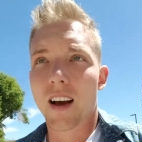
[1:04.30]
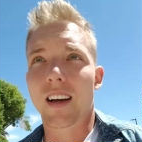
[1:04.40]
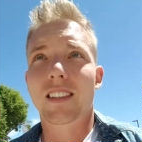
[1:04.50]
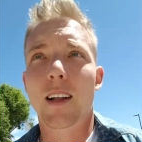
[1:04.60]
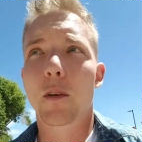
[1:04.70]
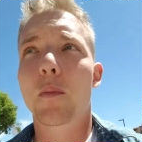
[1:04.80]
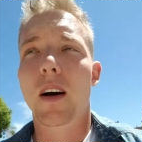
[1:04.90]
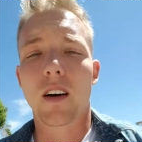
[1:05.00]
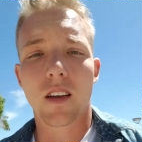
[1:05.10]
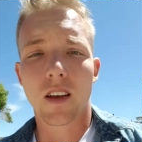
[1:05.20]
I tell them
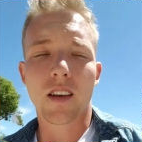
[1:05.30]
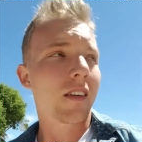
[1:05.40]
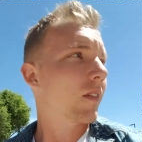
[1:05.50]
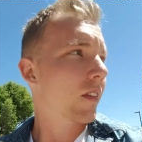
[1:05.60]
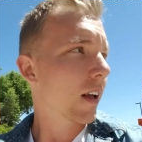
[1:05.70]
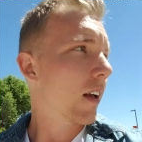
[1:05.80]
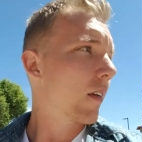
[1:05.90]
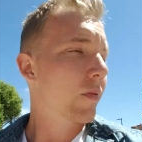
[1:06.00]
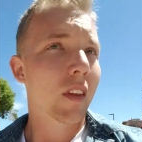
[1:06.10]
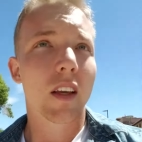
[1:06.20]
about,
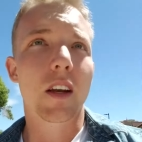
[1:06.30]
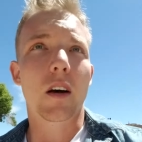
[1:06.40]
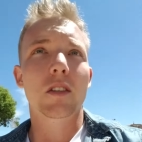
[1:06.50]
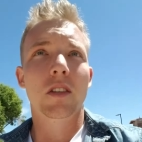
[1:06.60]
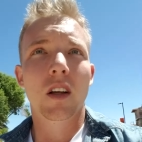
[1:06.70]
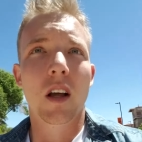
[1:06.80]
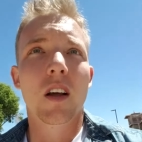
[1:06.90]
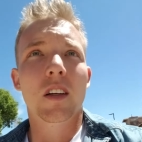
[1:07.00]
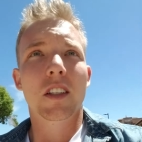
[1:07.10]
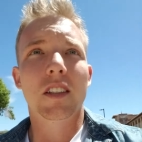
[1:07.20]
you know,
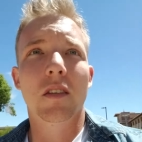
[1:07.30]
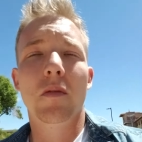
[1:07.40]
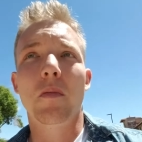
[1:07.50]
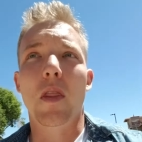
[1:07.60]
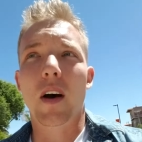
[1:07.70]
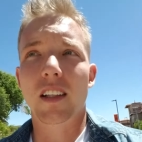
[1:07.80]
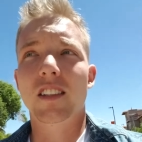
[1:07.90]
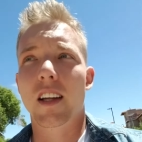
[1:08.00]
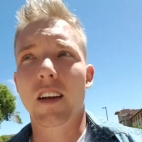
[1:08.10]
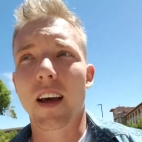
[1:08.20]
just my thoughts
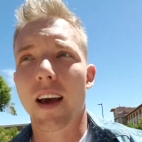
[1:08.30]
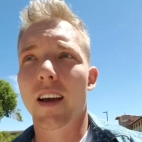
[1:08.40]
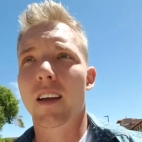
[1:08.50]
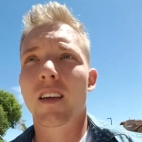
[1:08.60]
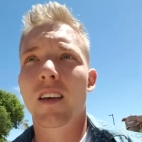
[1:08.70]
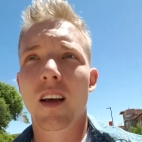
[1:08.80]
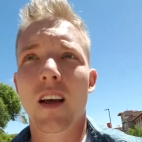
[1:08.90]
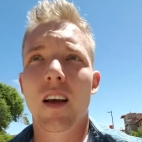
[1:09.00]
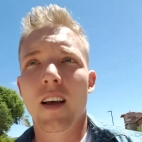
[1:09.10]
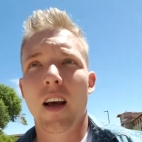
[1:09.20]
day to day,
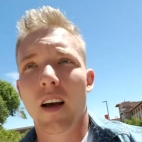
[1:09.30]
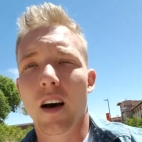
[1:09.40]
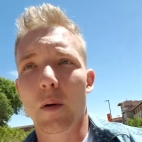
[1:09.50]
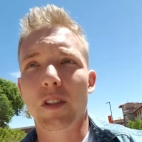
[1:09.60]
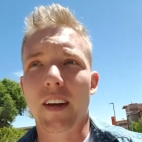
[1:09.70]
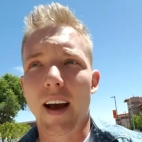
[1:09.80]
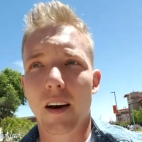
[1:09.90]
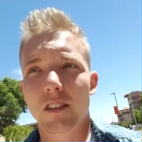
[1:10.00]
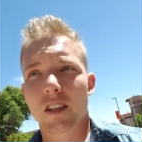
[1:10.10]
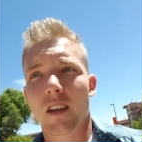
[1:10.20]
ups and
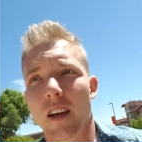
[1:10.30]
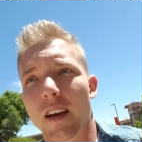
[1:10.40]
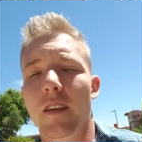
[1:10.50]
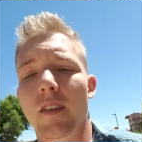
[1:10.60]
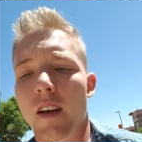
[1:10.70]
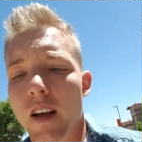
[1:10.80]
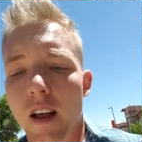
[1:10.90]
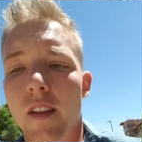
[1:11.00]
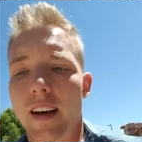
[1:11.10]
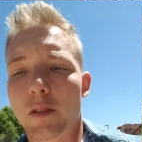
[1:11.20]
downs. And
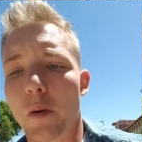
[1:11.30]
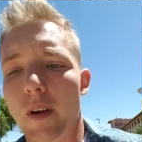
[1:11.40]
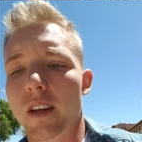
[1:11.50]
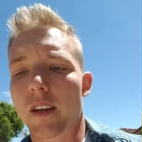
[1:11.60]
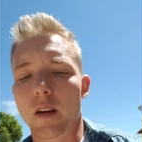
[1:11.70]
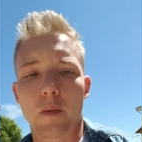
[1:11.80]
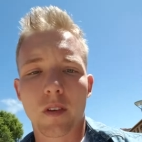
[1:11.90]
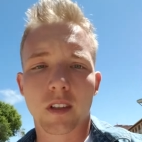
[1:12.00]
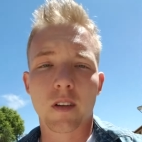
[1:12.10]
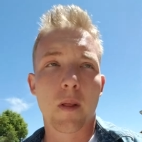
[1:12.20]
that's what we ended up
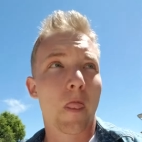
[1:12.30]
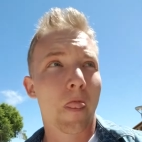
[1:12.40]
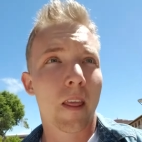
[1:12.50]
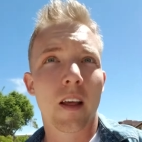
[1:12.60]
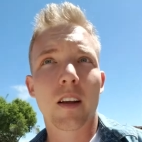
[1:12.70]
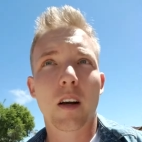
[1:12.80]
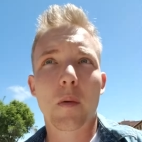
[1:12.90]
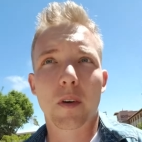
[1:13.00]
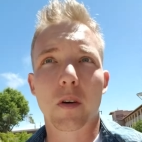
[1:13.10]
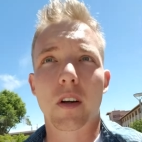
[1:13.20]

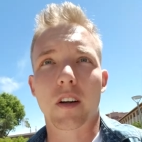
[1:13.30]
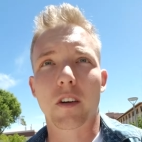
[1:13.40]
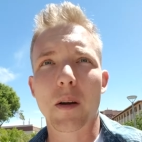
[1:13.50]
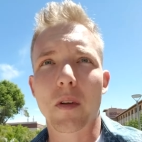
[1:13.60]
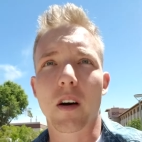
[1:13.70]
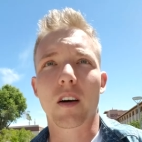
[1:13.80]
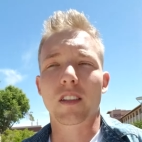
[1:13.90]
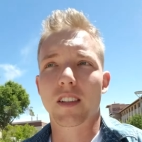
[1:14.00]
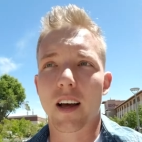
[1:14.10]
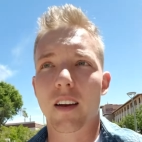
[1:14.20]
coming to an agreement on
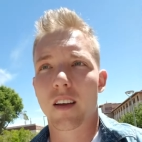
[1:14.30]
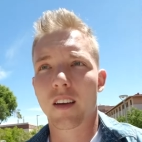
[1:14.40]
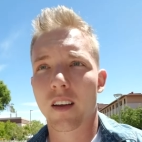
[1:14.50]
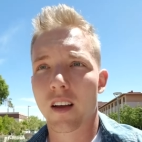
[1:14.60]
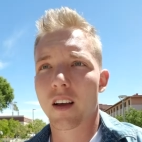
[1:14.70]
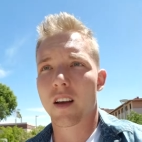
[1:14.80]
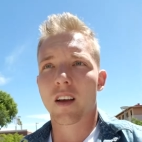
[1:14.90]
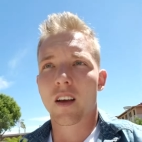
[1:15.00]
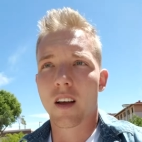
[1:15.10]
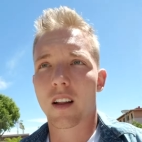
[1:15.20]
is that
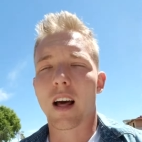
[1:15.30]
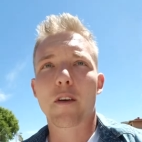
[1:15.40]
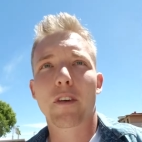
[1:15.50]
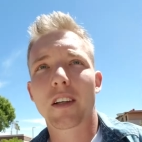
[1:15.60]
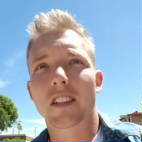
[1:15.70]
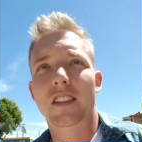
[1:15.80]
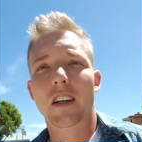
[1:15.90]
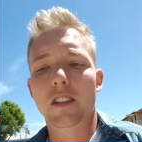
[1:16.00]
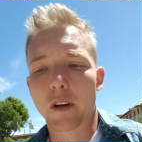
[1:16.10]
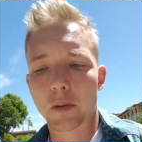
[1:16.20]
life is a
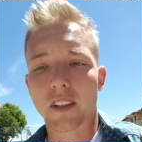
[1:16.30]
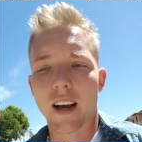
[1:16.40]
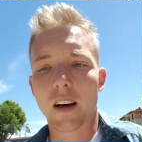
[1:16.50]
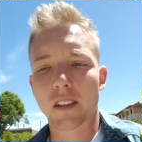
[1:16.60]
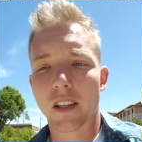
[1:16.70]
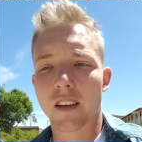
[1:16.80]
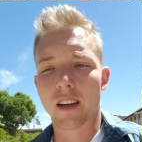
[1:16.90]
series of ups and downs.